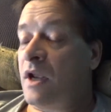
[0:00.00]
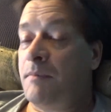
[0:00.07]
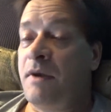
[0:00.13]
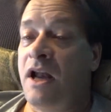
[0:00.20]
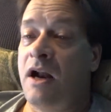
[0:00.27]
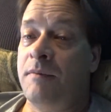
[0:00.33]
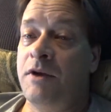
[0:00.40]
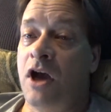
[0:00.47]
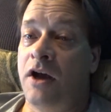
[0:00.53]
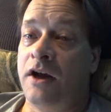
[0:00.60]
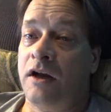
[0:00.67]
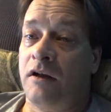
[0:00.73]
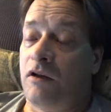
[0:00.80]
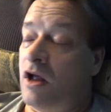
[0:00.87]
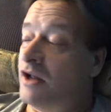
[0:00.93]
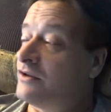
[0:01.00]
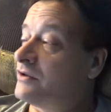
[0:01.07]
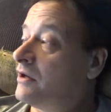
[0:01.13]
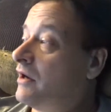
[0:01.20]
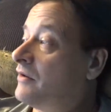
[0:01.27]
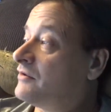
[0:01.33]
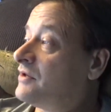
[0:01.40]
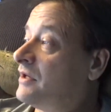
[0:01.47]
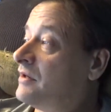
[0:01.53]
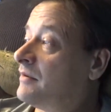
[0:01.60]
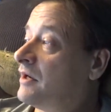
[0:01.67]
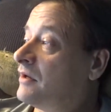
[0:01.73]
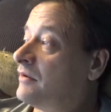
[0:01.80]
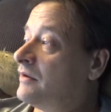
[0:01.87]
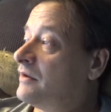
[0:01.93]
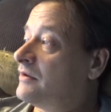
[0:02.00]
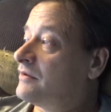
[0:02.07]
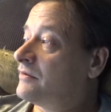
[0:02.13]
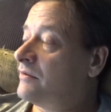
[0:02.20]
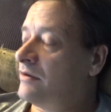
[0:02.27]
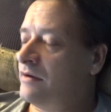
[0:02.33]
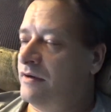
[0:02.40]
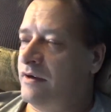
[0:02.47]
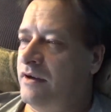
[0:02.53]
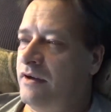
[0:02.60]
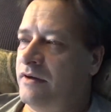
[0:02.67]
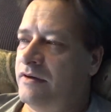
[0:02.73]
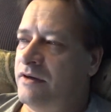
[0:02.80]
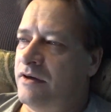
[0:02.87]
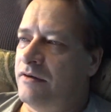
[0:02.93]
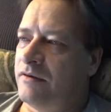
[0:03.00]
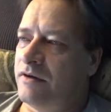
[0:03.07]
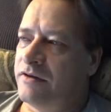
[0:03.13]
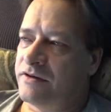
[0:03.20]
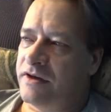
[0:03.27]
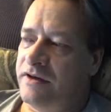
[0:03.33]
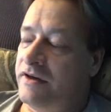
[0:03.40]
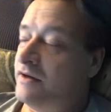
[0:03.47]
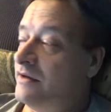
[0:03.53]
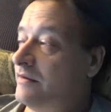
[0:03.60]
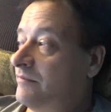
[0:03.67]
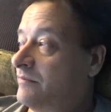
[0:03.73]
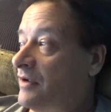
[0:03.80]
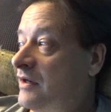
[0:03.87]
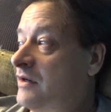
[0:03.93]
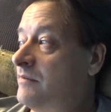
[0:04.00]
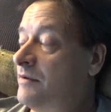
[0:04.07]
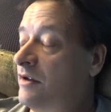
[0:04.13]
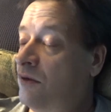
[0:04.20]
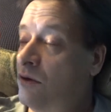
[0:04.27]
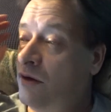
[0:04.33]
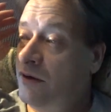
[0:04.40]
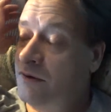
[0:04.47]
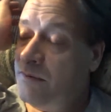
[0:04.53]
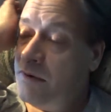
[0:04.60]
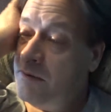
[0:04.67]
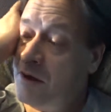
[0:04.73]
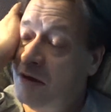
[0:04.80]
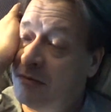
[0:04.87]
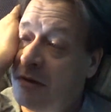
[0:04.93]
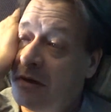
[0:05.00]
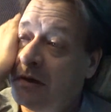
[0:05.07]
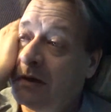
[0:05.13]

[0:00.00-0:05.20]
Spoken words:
Man, I'm yawning a lot, so I was thinking about going to the store. No, because I need to be loyal to my mom.